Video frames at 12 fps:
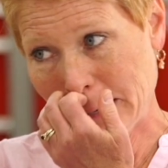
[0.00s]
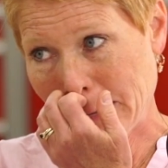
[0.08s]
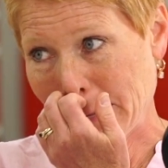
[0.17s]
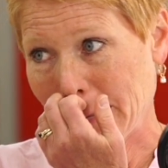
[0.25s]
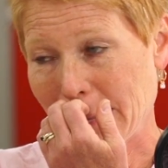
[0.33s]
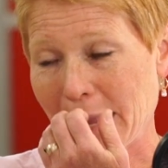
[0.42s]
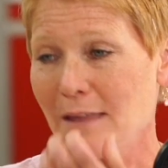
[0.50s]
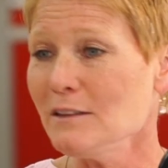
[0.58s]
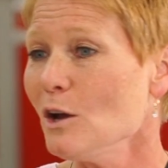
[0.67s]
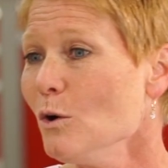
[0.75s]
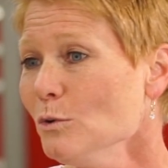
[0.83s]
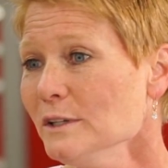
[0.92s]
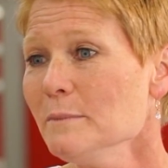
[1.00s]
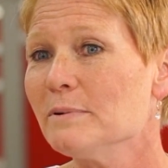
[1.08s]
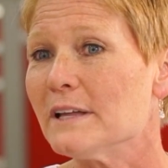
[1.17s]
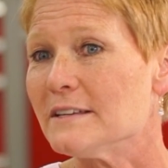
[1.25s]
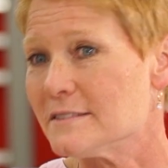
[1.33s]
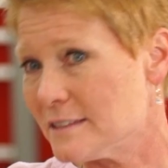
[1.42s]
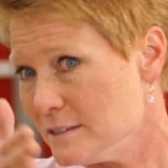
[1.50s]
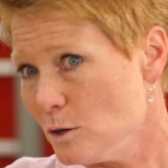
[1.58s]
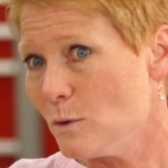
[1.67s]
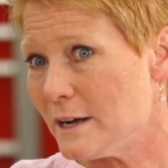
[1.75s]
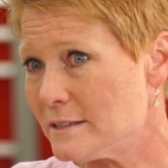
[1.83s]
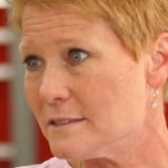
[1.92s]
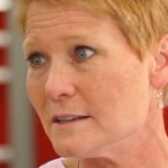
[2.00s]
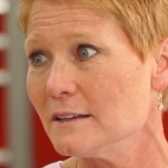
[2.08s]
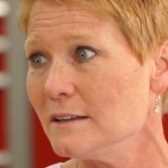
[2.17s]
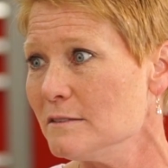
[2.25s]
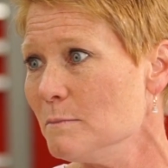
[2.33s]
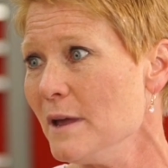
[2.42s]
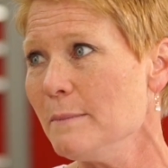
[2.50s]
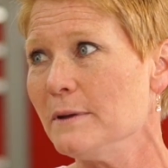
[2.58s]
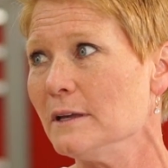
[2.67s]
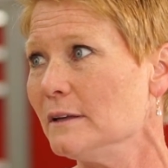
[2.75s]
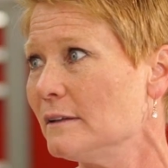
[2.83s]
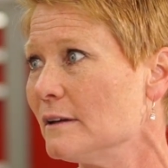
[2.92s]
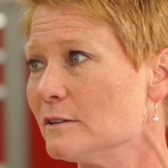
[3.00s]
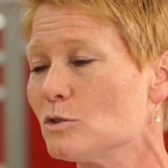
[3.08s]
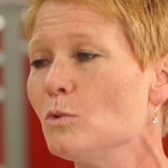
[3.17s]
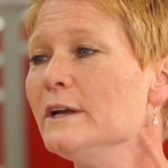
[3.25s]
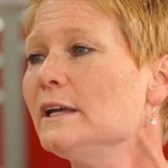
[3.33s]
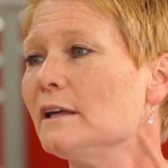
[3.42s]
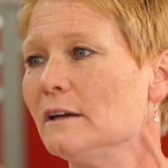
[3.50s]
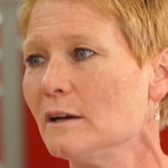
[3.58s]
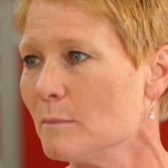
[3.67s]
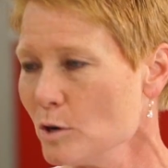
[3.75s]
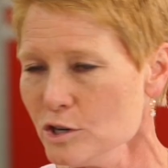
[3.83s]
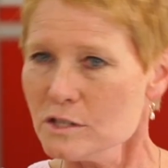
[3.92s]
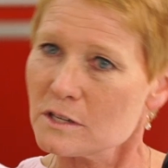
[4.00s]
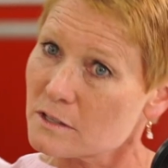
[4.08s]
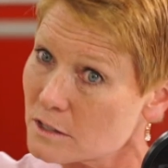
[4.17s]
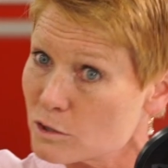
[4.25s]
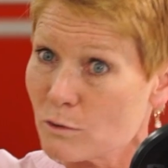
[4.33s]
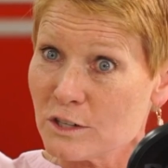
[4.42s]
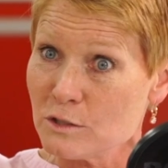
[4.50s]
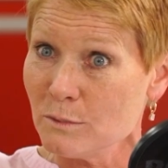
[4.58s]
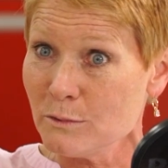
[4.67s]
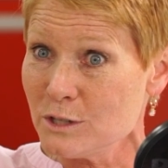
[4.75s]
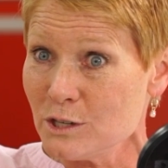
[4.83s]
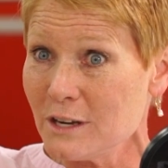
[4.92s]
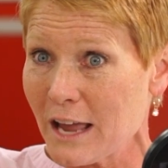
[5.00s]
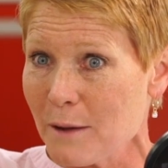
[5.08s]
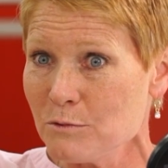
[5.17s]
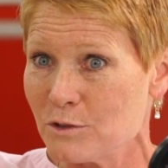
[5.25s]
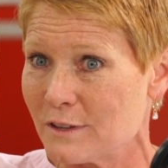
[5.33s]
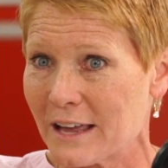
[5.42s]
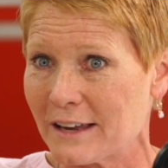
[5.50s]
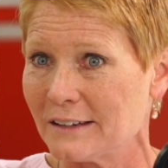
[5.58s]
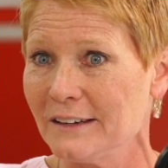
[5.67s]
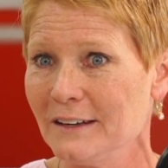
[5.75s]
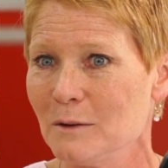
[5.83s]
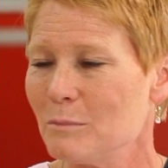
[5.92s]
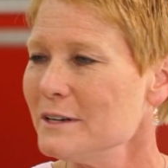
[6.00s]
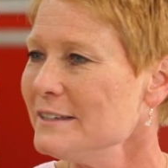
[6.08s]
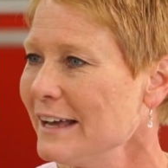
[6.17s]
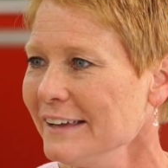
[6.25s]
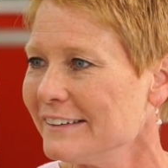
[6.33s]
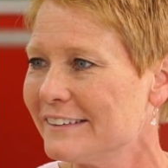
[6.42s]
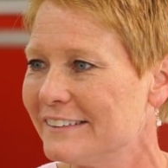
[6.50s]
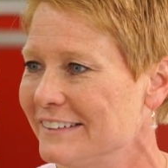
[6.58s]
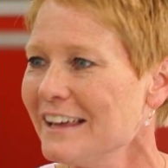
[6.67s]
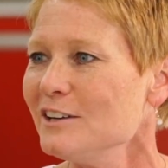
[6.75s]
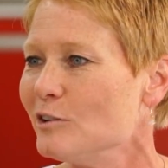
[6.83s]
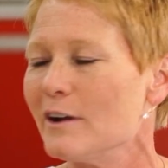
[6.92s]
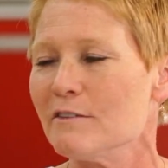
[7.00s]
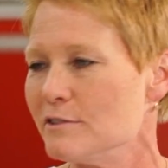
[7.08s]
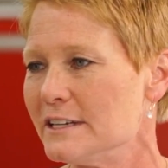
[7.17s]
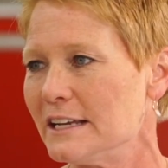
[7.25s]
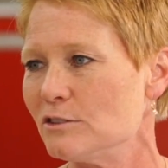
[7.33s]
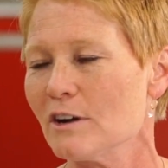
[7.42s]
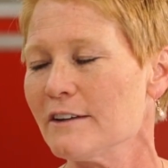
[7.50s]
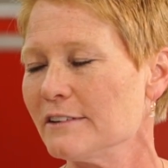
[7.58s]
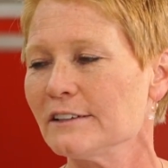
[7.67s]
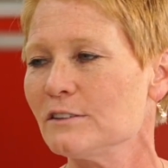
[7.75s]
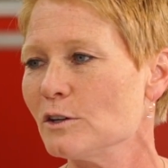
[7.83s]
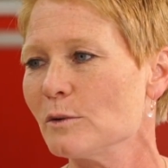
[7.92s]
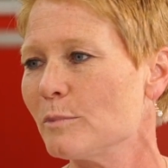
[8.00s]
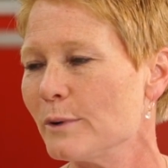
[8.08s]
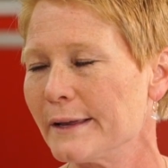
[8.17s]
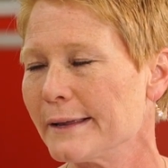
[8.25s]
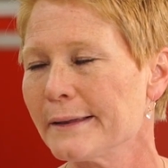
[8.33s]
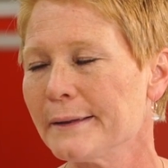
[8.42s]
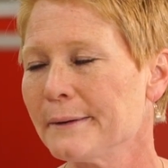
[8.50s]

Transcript: right. right. And right. the only place the nuance thing is maybe a tweak in an emergency situation, but we should capture that. But not not in your everyday driving, mm -hmm. to mm-hmm. your point.